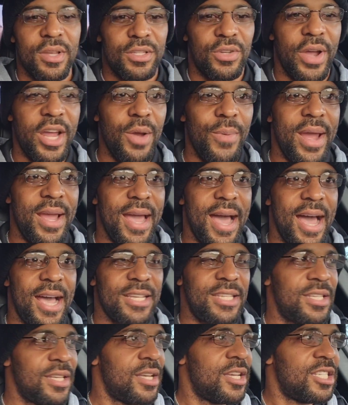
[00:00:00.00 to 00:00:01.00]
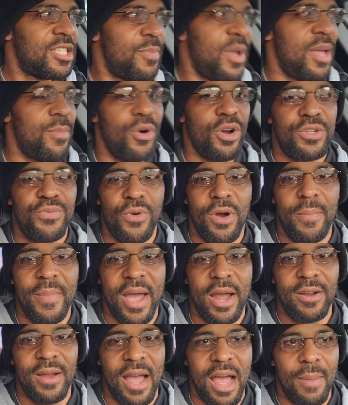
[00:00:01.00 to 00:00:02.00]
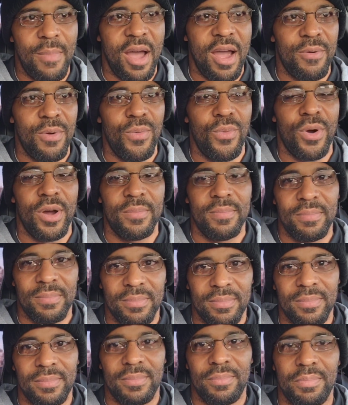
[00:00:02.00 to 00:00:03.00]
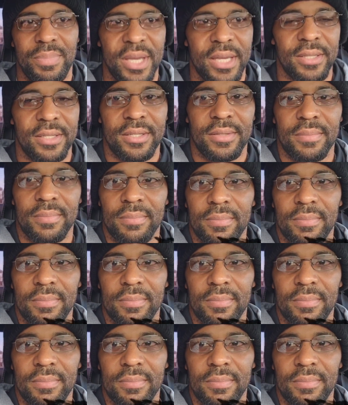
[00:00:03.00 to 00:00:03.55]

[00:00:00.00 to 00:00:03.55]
So anyway, guys, it's me, boy, Savar, Matner. I'm out, everyone. Peace.